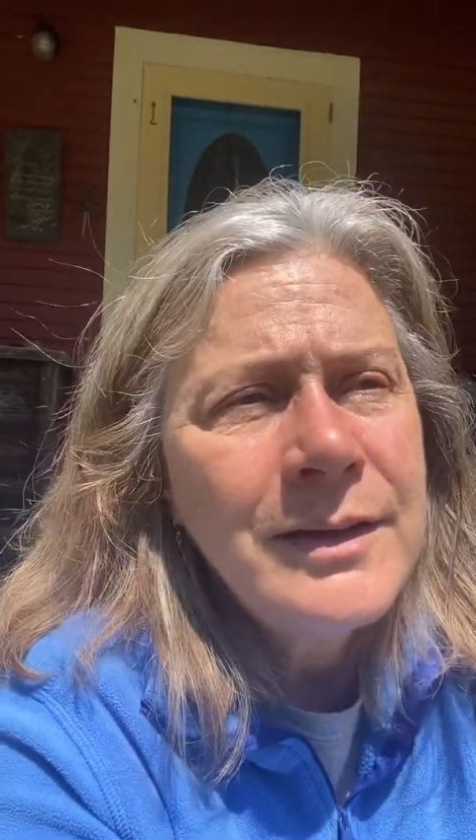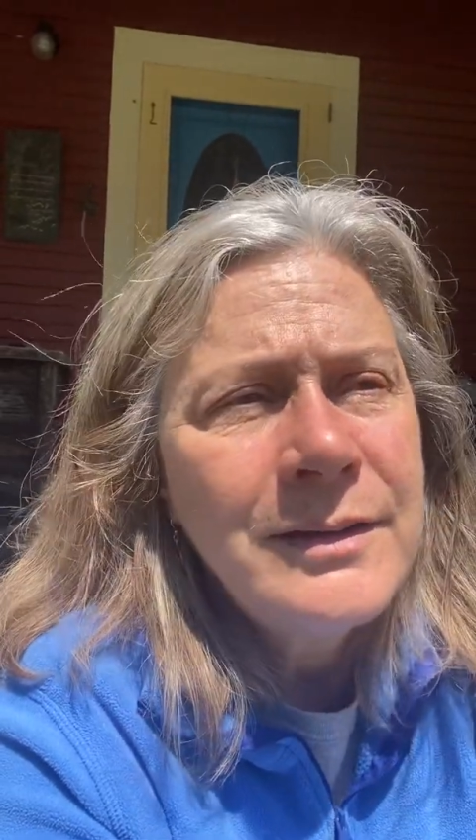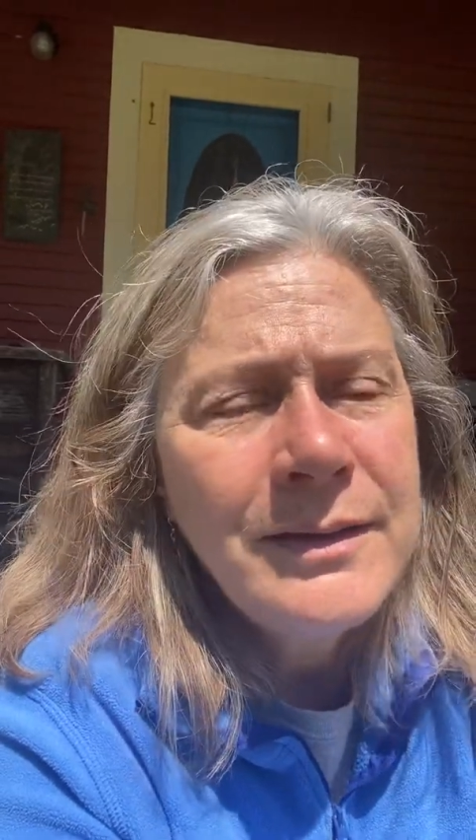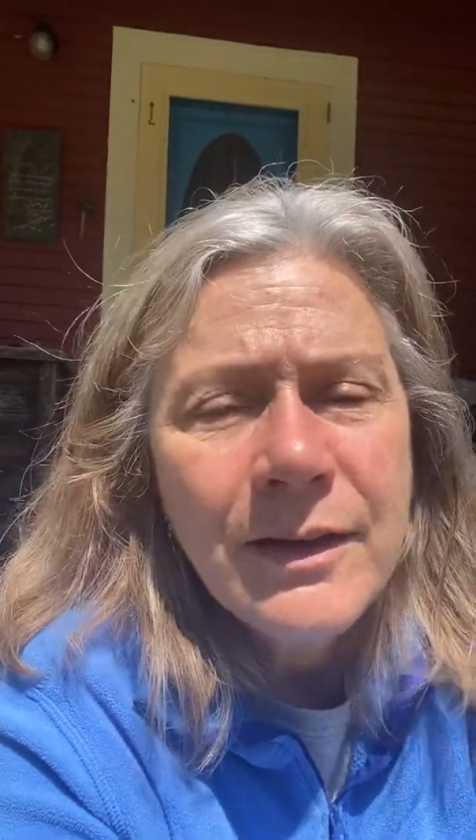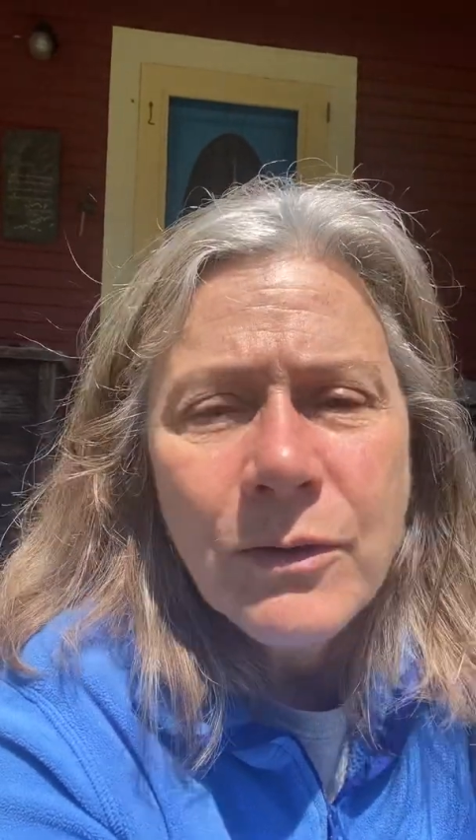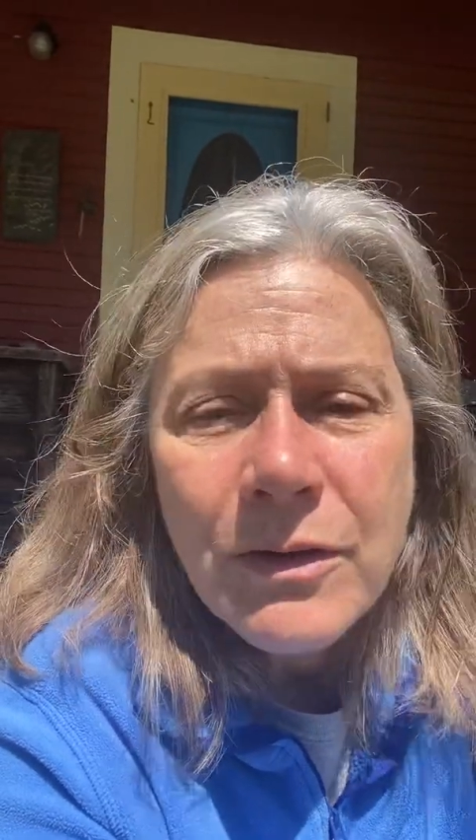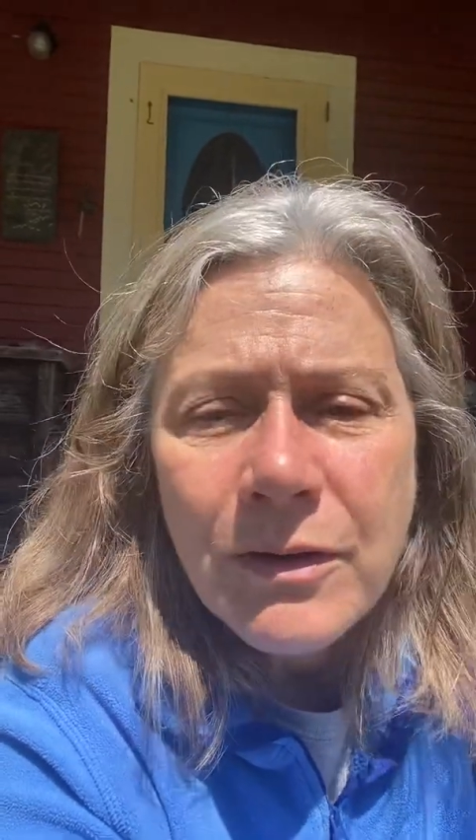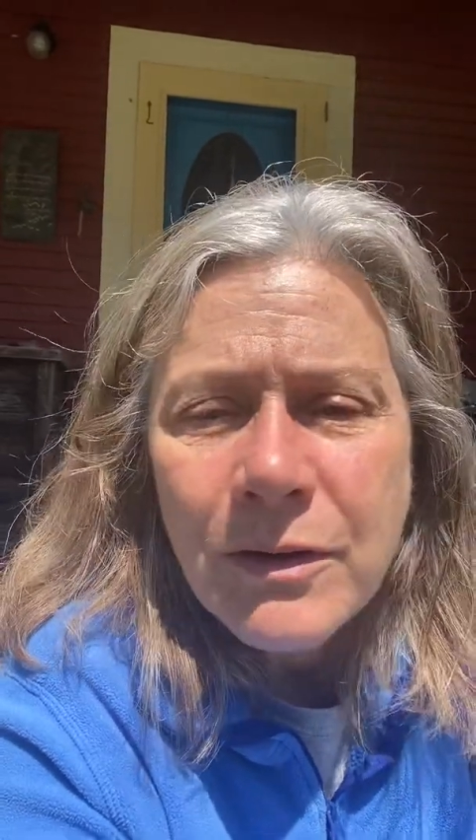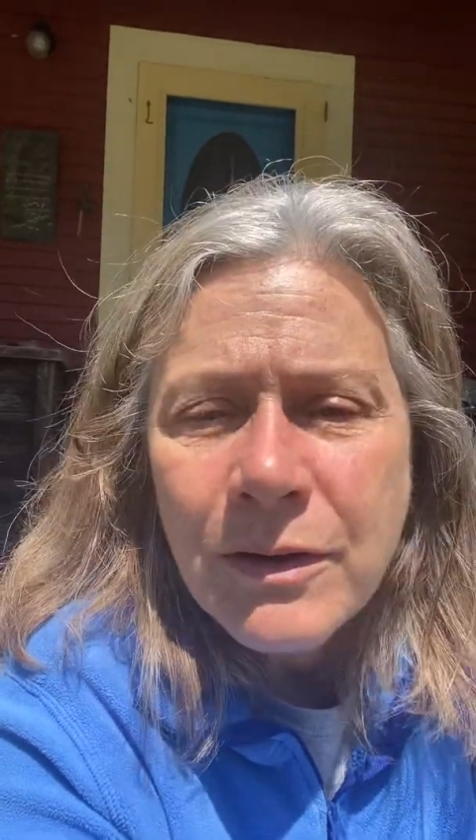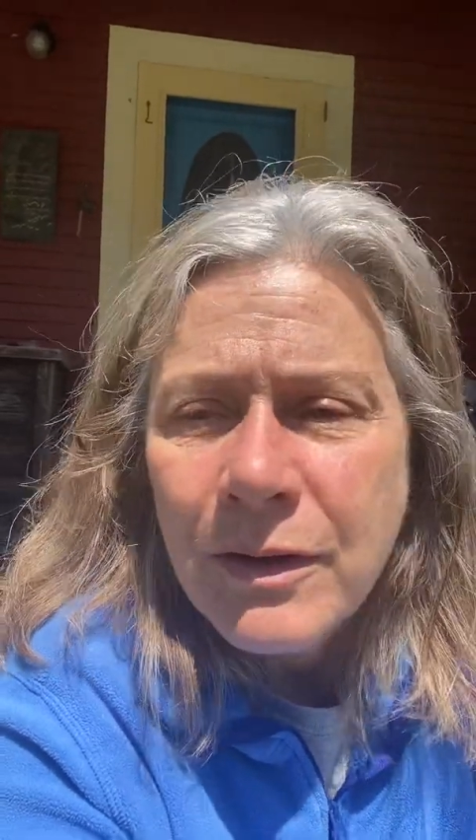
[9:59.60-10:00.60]

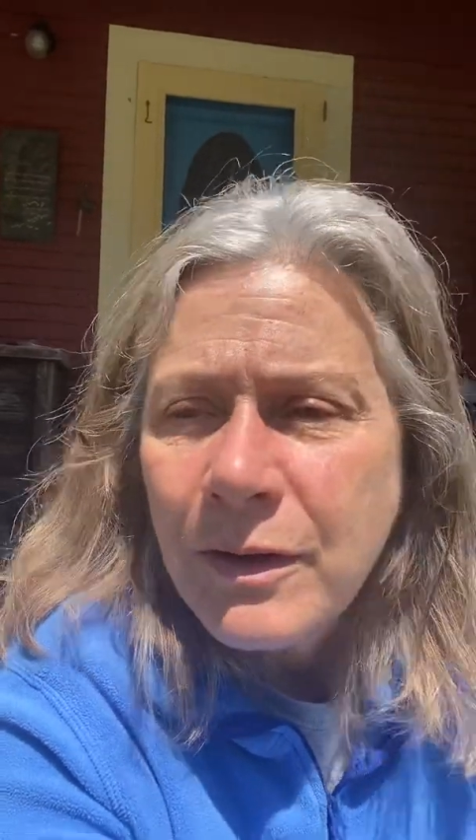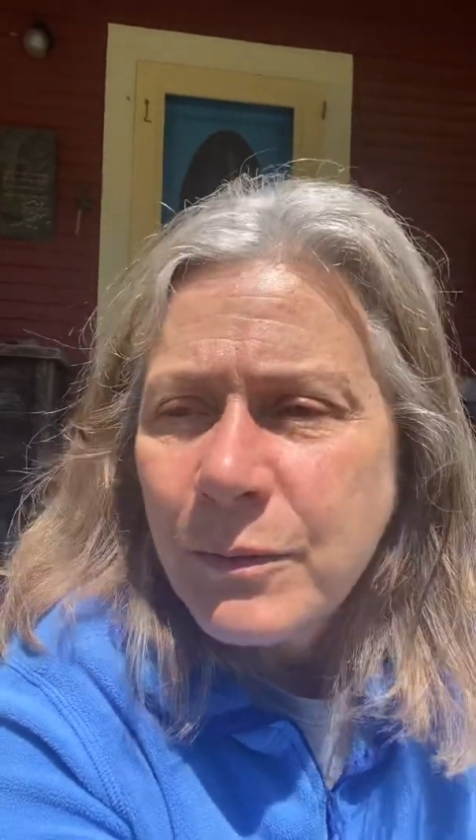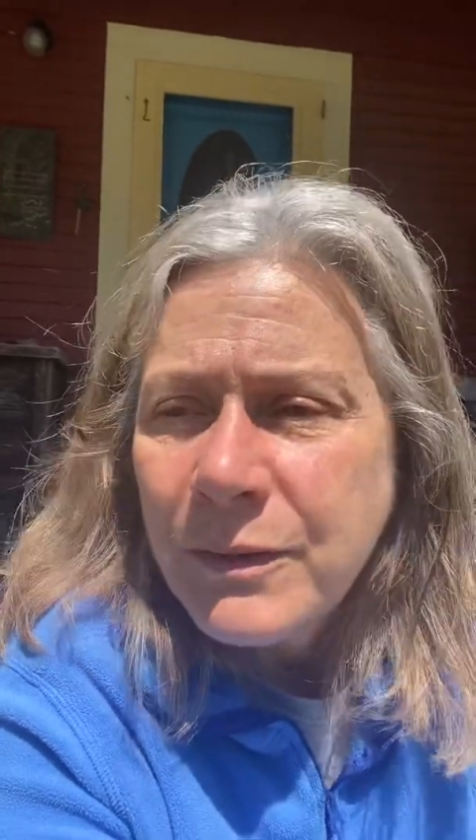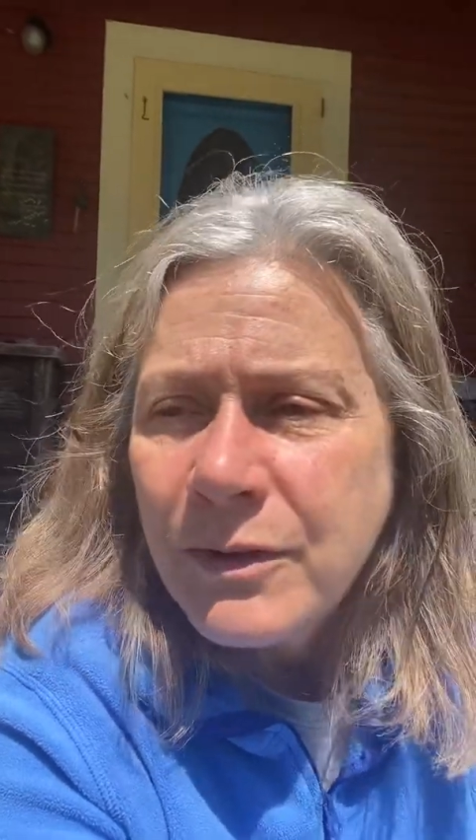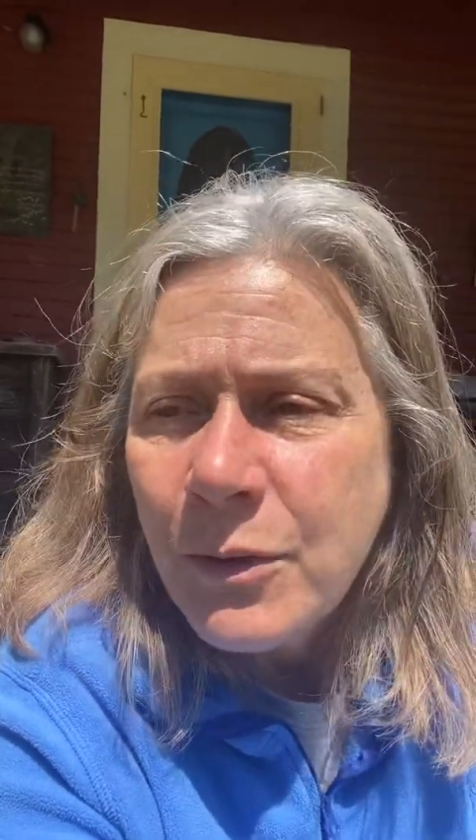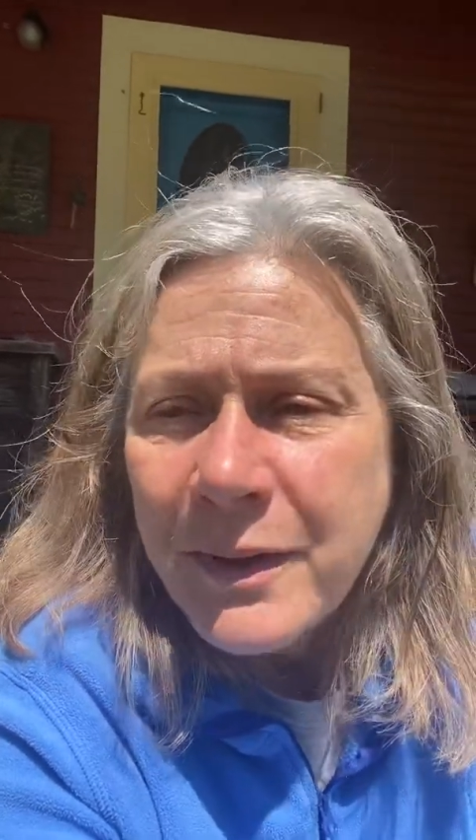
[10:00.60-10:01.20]
terror, with no